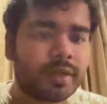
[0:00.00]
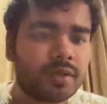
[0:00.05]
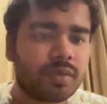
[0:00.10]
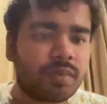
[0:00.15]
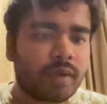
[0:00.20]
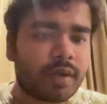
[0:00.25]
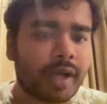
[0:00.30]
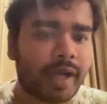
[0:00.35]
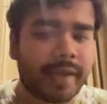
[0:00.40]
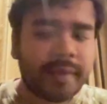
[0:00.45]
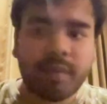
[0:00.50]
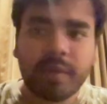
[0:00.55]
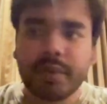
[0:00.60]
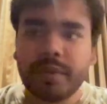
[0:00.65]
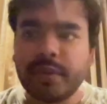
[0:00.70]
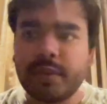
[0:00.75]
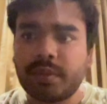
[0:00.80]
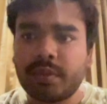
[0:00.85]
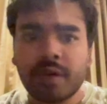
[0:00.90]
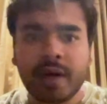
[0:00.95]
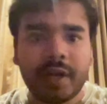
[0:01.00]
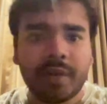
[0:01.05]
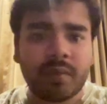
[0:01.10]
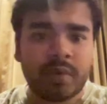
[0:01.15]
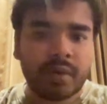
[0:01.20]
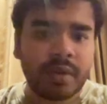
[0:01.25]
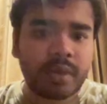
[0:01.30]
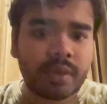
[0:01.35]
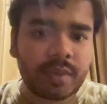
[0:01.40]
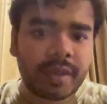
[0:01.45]
So what I want to do, I
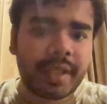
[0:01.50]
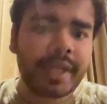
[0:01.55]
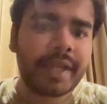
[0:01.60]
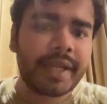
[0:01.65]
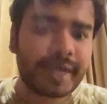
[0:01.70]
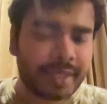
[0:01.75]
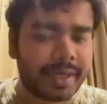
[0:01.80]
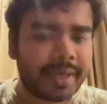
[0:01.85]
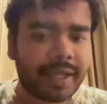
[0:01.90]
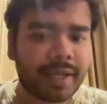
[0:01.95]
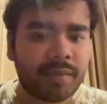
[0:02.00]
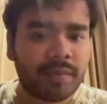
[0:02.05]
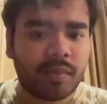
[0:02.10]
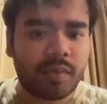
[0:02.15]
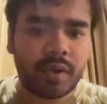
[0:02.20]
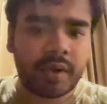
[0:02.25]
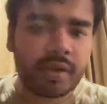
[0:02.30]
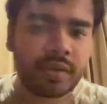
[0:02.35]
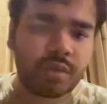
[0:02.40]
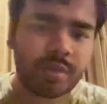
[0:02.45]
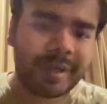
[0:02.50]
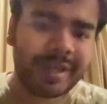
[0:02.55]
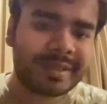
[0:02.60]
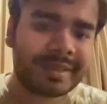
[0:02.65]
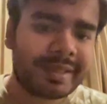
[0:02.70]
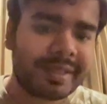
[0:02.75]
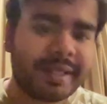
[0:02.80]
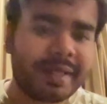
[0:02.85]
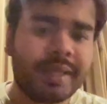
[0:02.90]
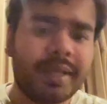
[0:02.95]
want to
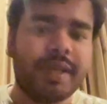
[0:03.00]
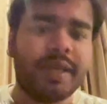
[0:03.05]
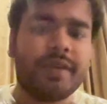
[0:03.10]
basically